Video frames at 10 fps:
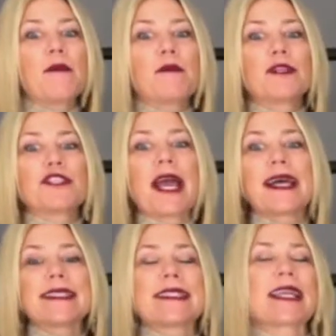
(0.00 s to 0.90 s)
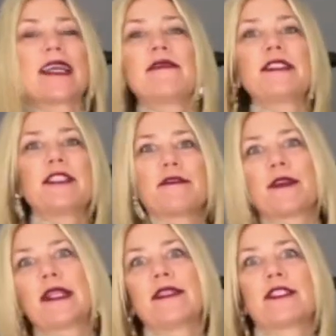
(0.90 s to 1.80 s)
which has kind of a
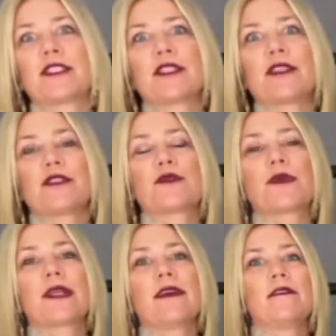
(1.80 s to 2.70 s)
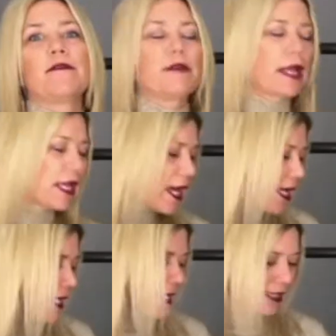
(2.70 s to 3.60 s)
different sort of
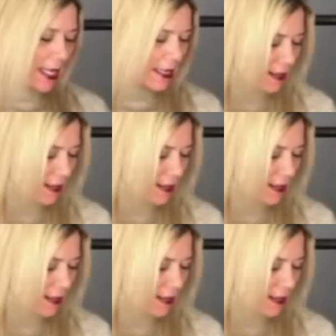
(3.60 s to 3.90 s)
cut and leg